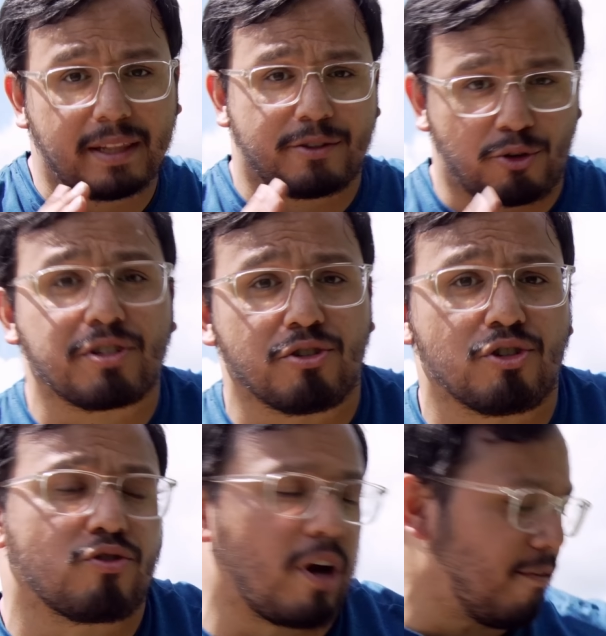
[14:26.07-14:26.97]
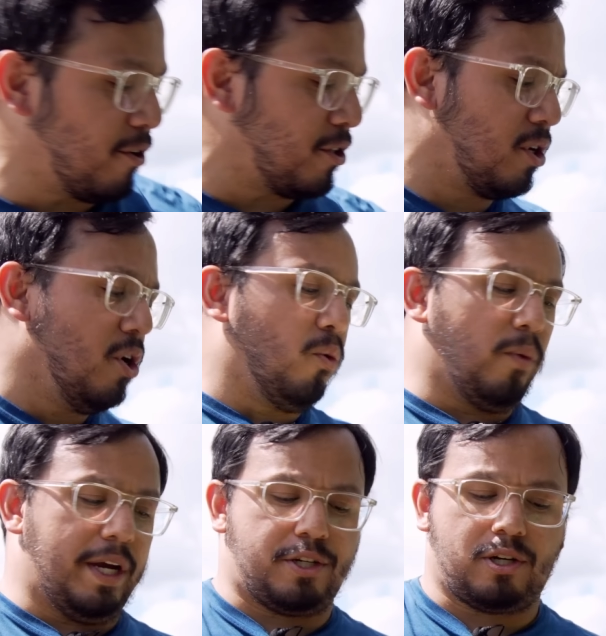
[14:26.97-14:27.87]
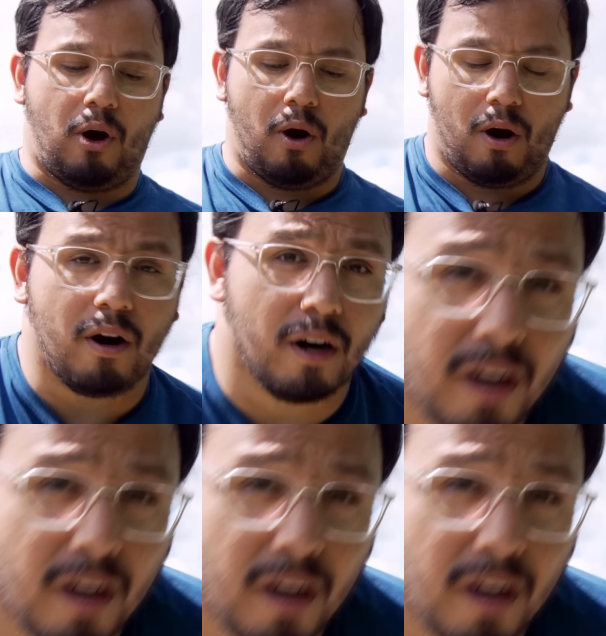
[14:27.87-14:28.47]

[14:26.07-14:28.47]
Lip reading: distance drivers, which are,